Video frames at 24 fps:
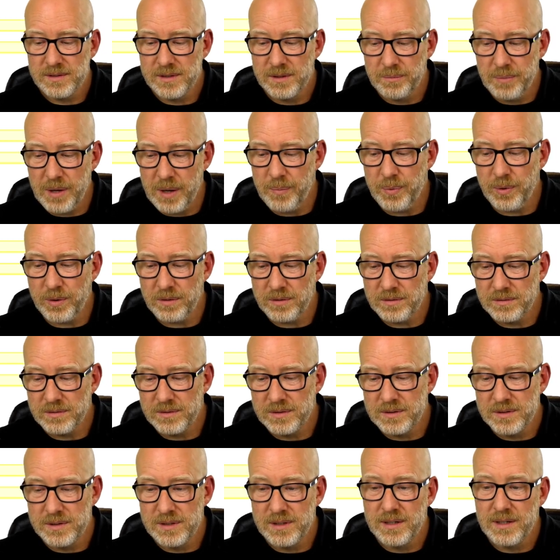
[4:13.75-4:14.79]
people
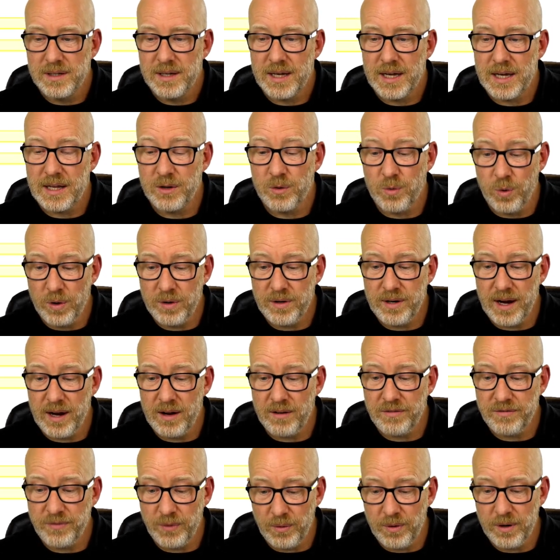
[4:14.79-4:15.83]
in quartile
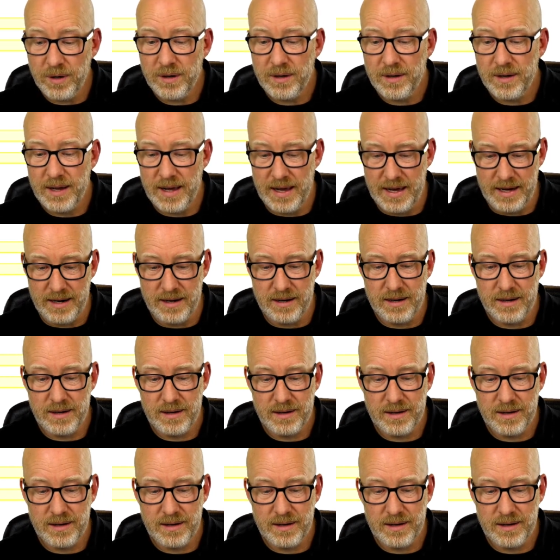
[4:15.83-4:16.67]
4 had